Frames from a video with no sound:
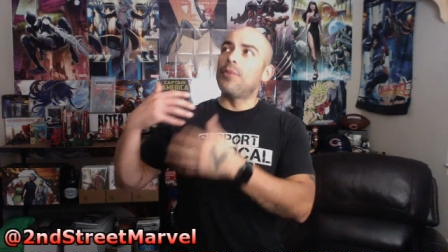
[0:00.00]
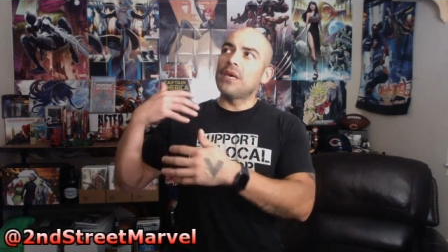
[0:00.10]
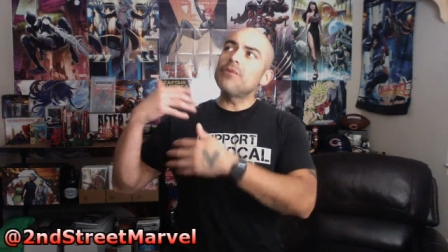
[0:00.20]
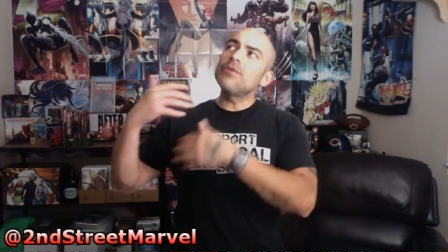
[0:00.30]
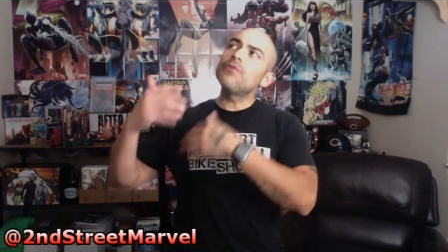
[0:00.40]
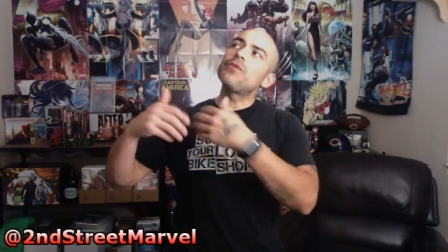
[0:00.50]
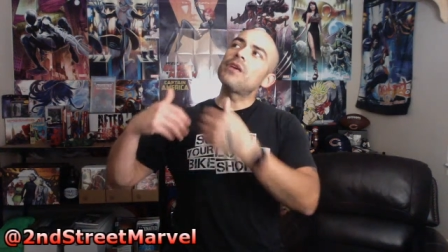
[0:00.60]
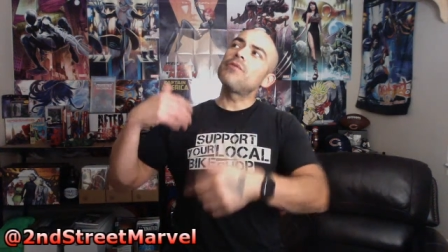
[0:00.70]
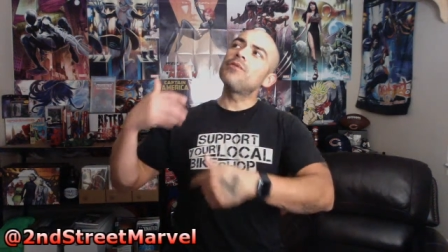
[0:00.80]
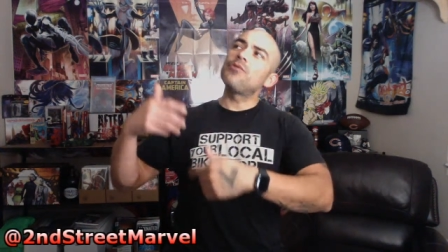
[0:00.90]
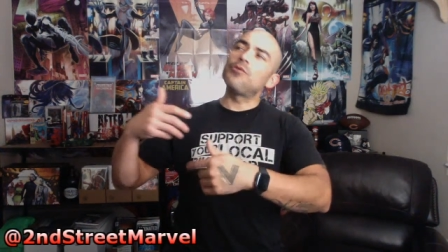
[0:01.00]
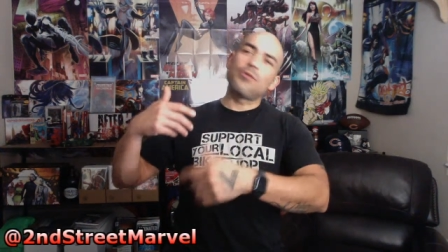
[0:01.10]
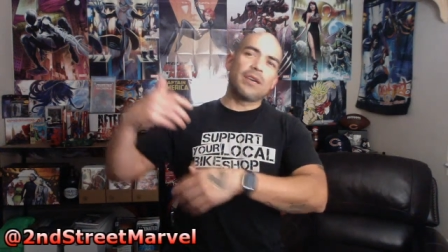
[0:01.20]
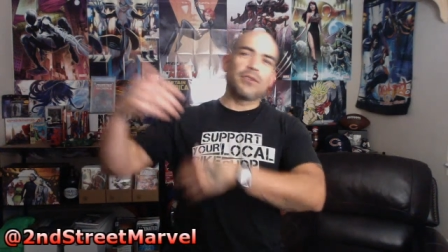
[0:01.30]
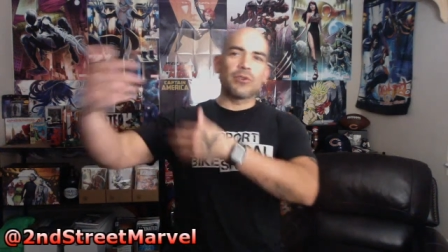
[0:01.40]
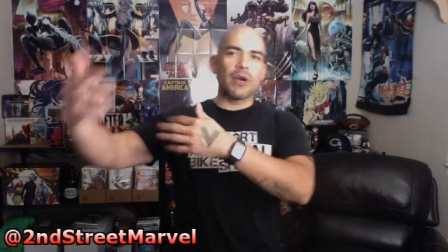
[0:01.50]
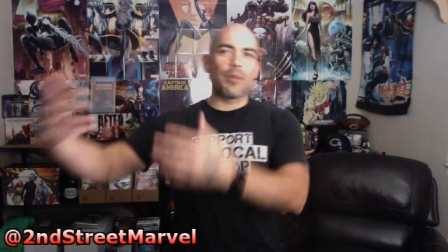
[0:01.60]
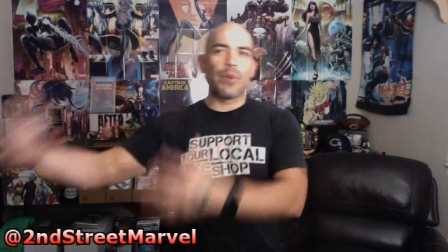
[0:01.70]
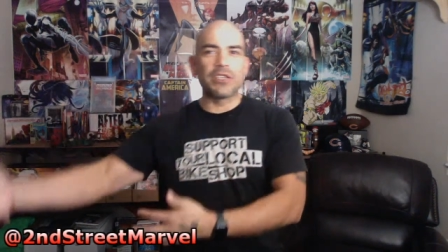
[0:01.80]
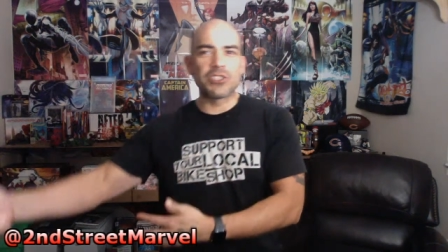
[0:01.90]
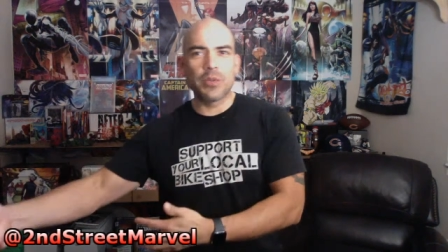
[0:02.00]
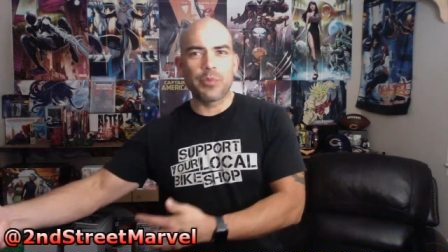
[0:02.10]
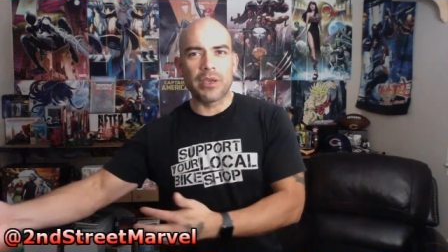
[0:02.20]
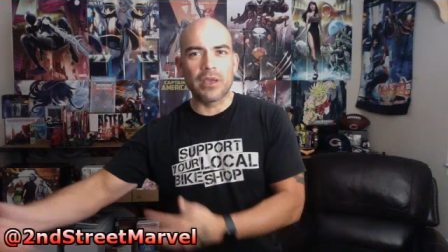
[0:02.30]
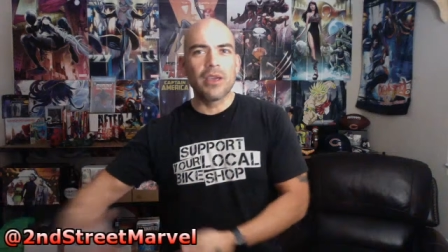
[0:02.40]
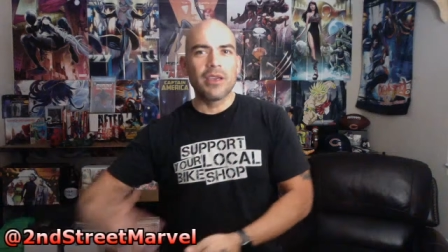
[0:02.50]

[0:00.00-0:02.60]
even if you do that, you still got to pay shipping.